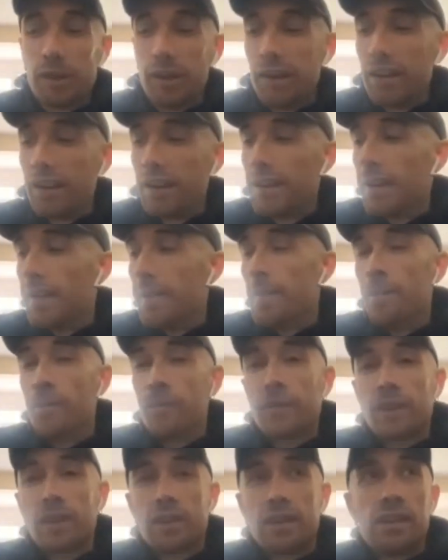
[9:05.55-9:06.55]
But
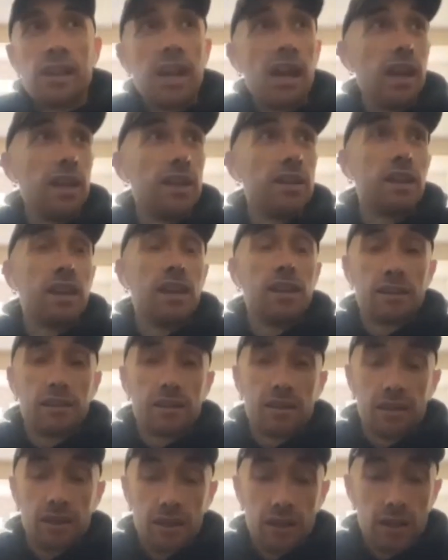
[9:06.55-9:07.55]
yeah,
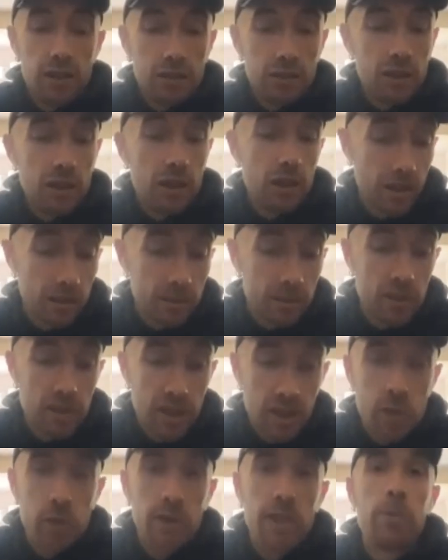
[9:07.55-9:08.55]
it's I
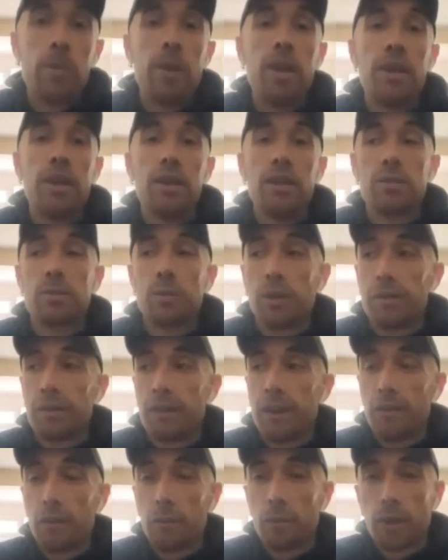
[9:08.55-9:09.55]
genuinely mean it. It's my
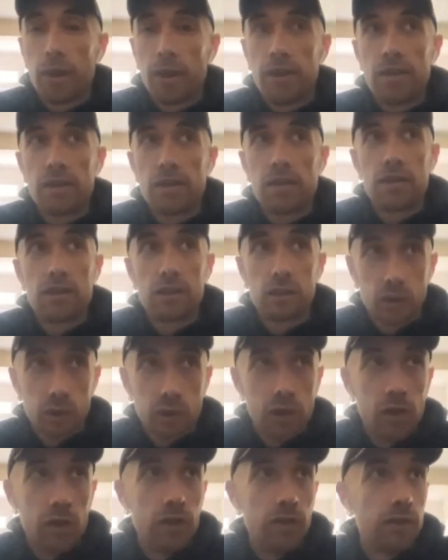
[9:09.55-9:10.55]
favorite place to
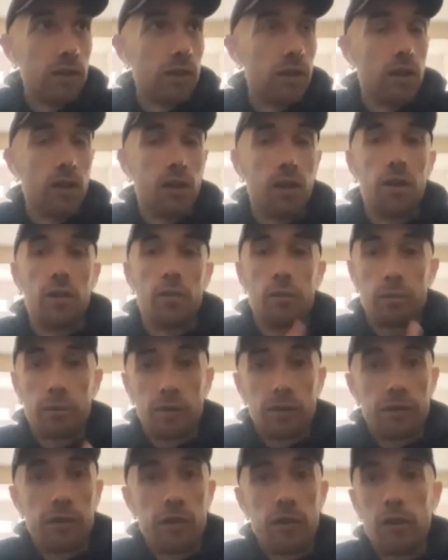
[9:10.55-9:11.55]
tour.
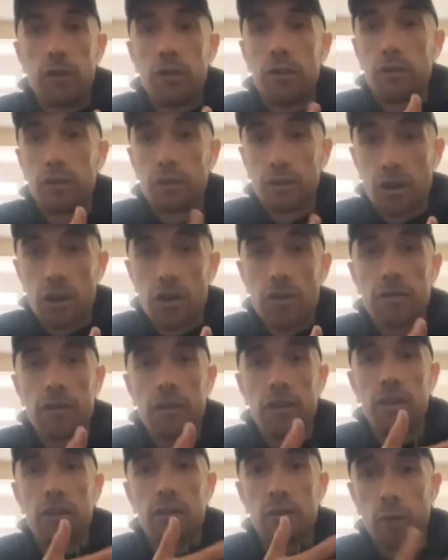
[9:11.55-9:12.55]
Food,
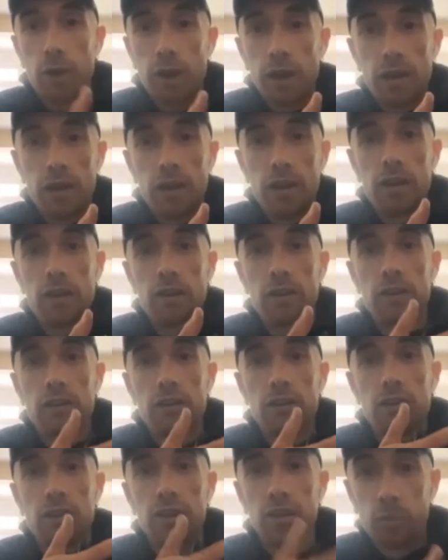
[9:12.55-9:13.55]
coffee, weather,
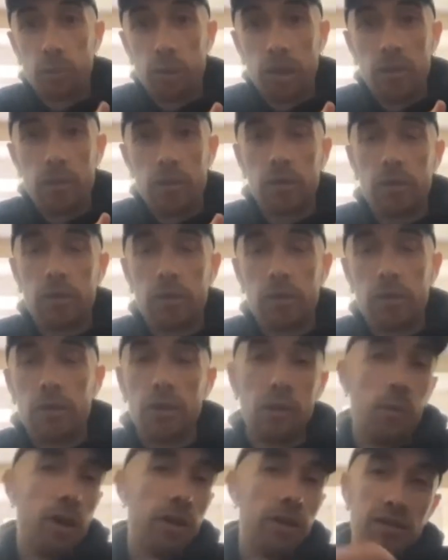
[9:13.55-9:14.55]
and the people
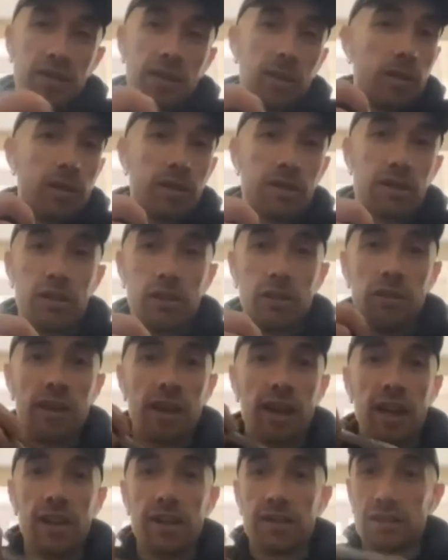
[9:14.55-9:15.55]
are most similar to the
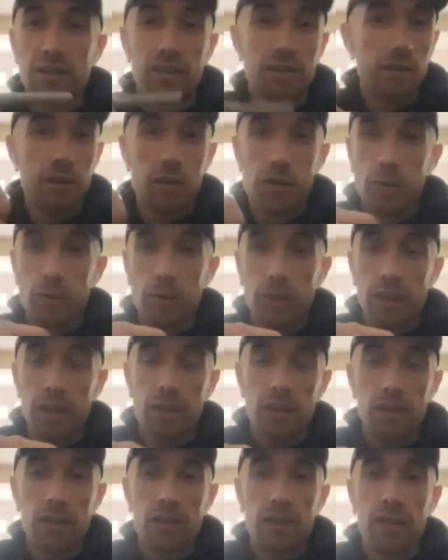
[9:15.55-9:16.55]
UK, the sense of humor,
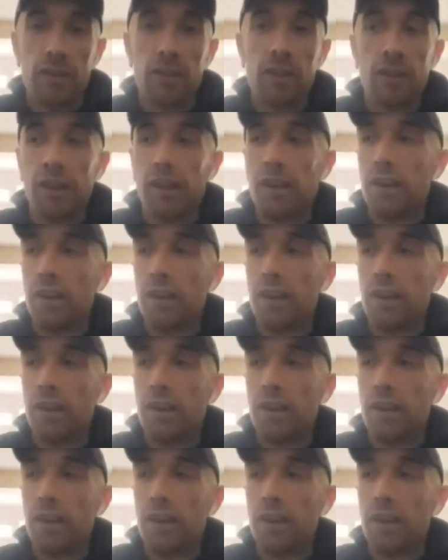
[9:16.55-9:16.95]
that kind of thing.